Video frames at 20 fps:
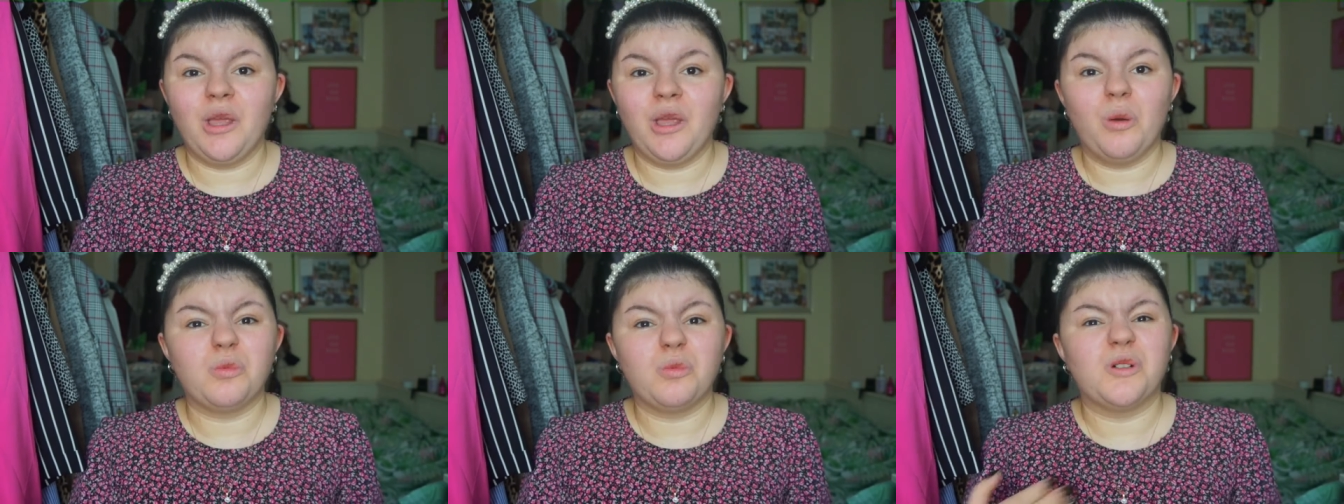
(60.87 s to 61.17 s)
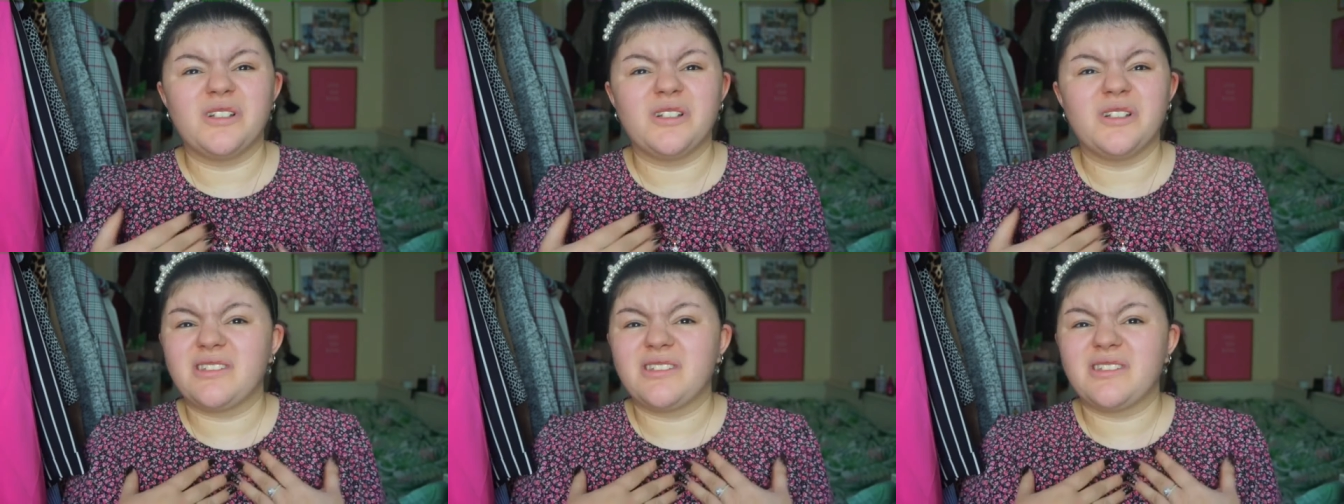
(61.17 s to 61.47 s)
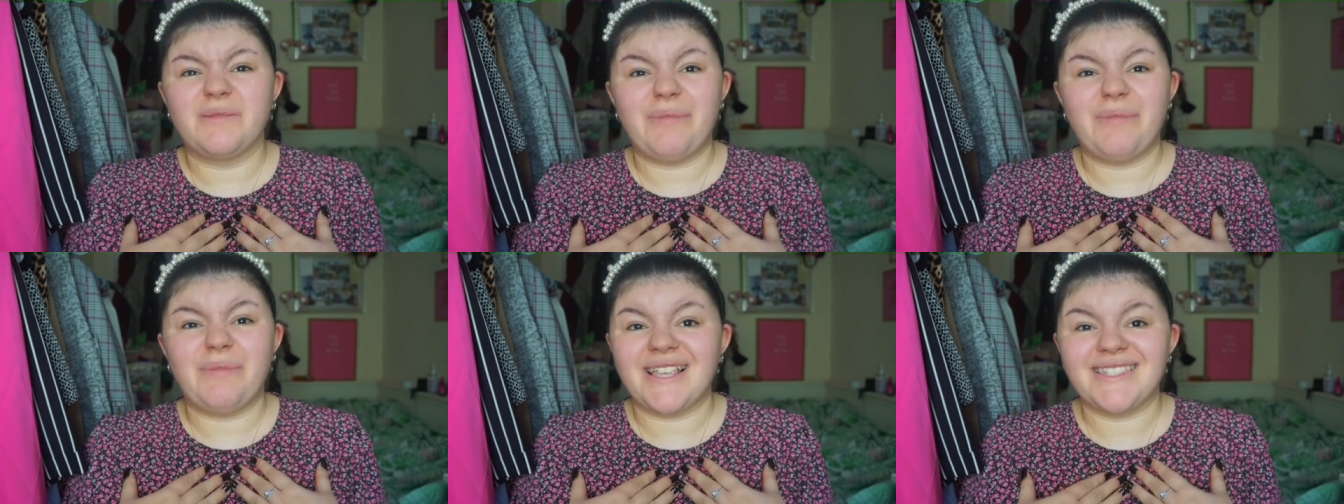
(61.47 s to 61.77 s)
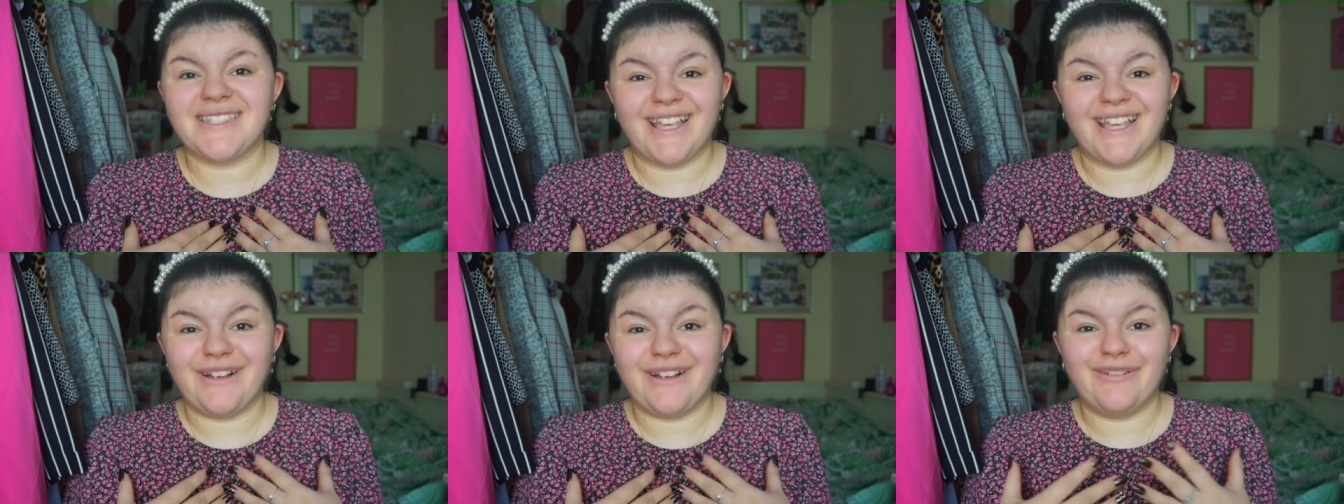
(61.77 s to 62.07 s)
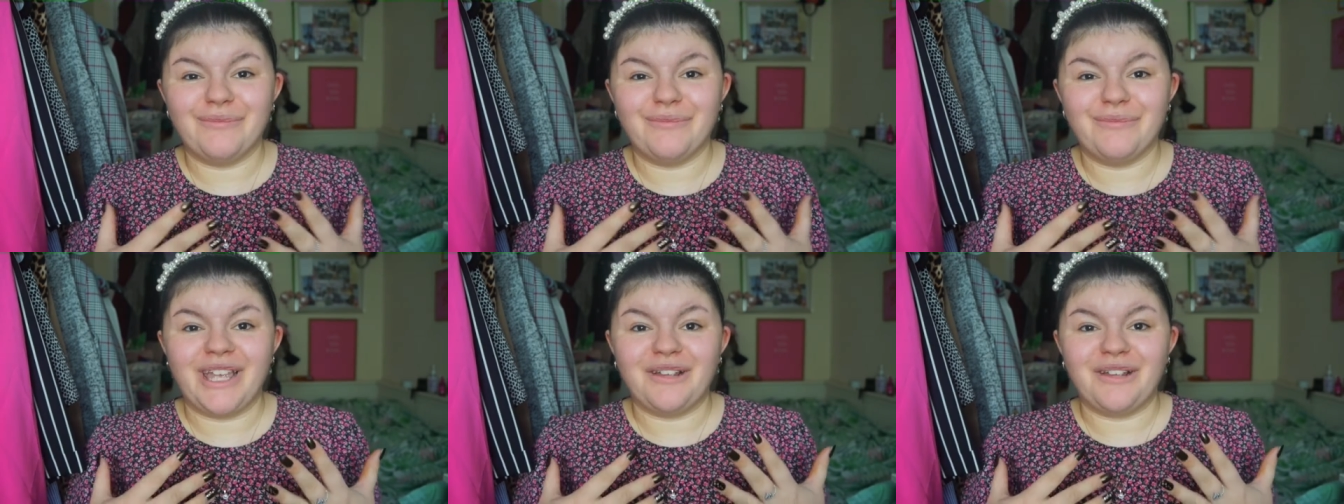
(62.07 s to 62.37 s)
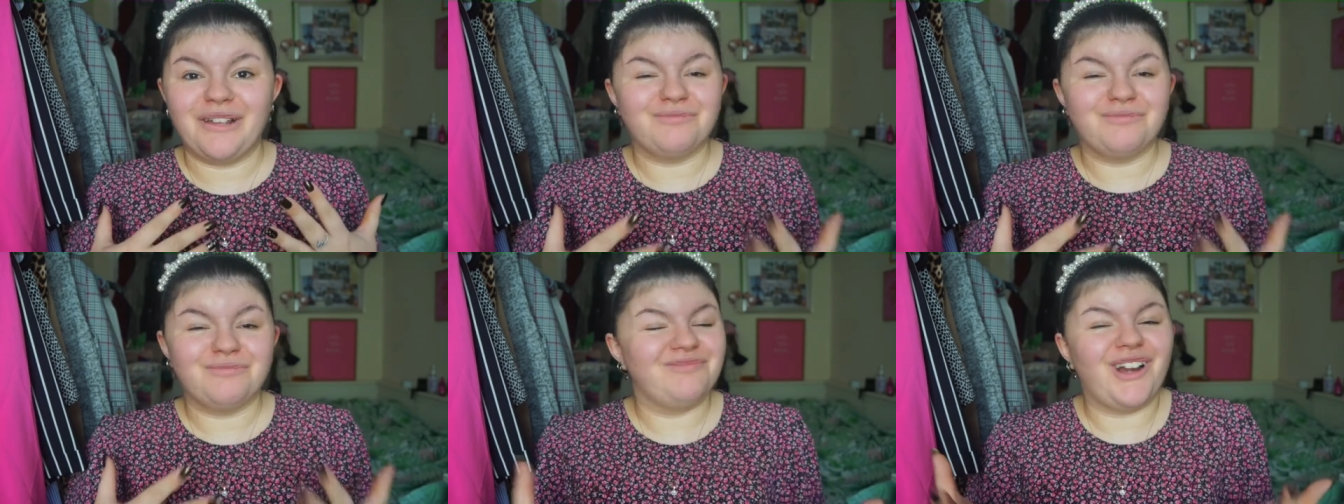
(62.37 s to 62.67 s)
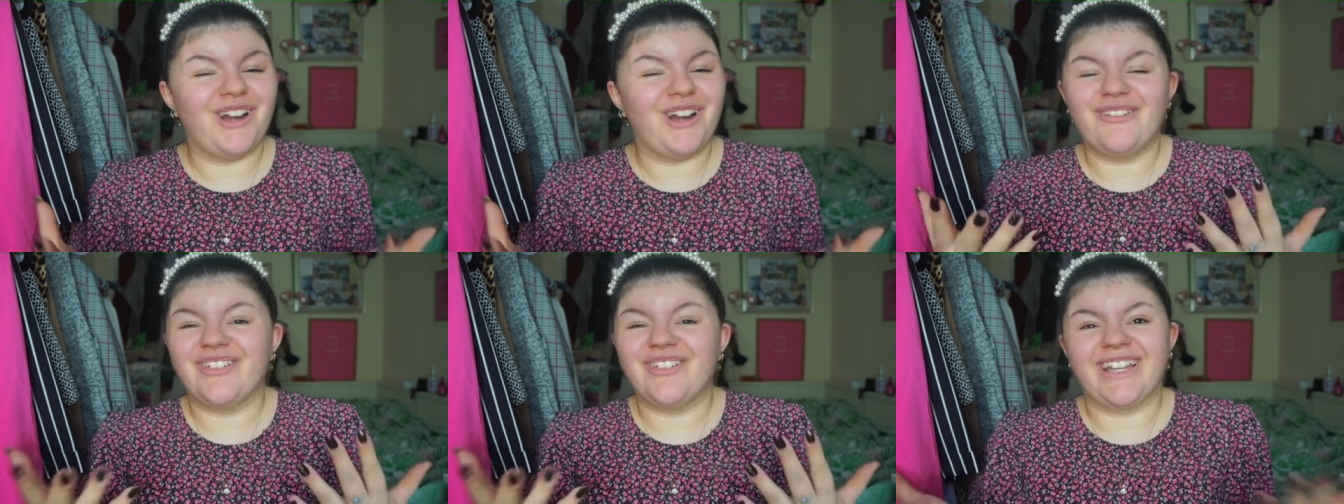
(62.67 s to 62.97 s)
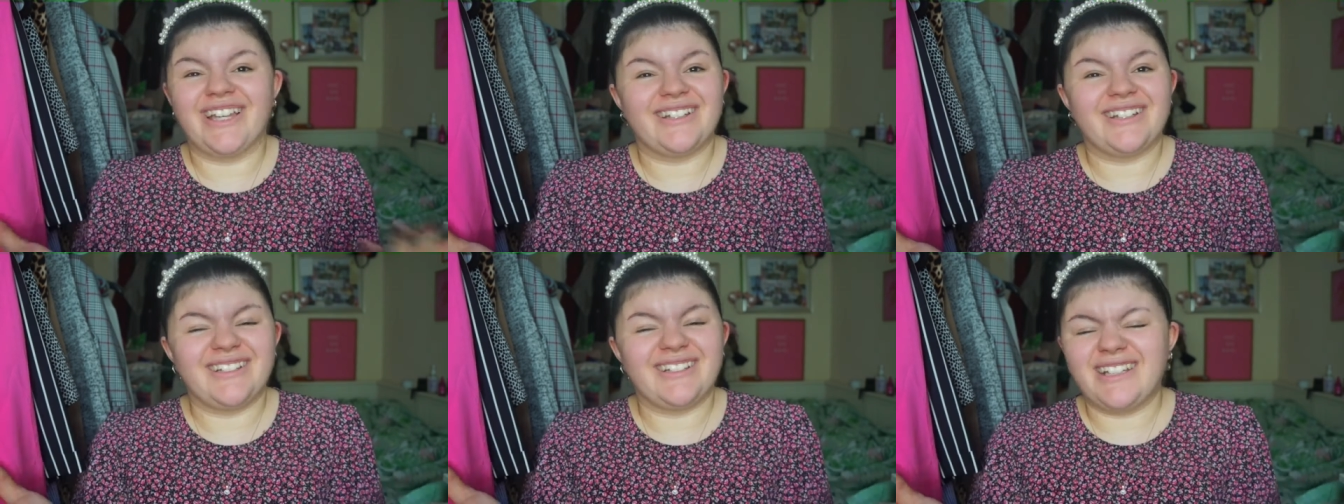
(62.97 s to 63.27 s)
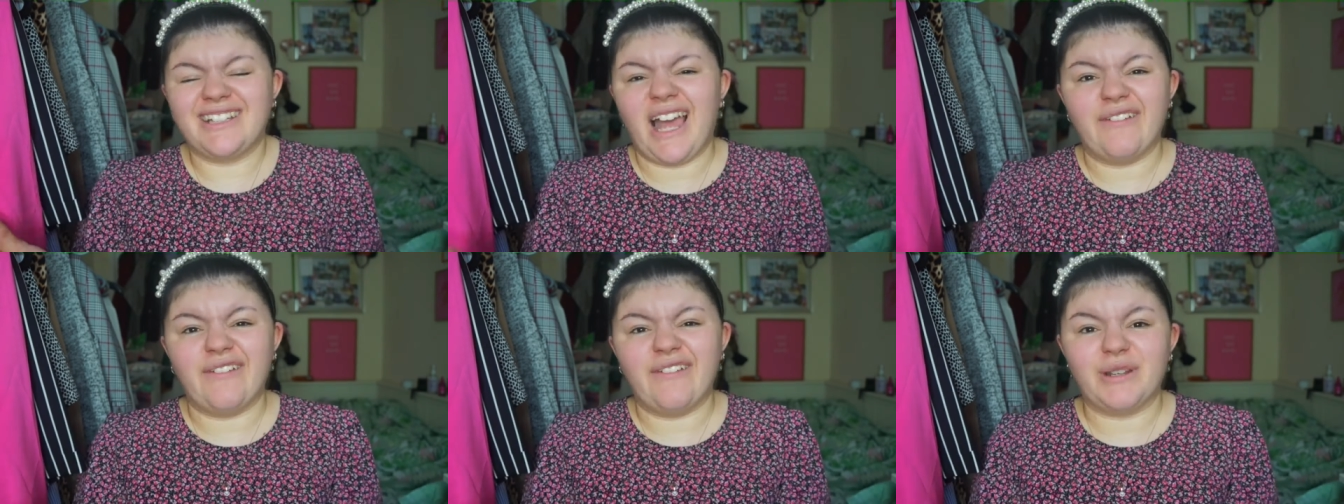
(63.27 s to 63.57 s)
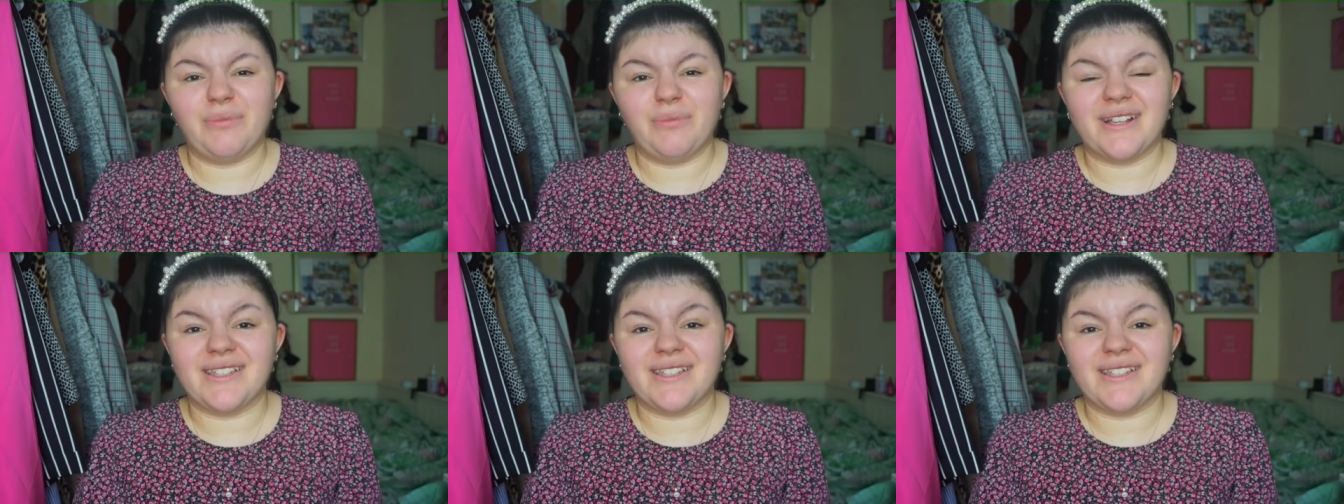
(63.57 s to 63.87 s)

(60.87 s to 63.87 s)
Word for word: was the best thing for me rather than having presents.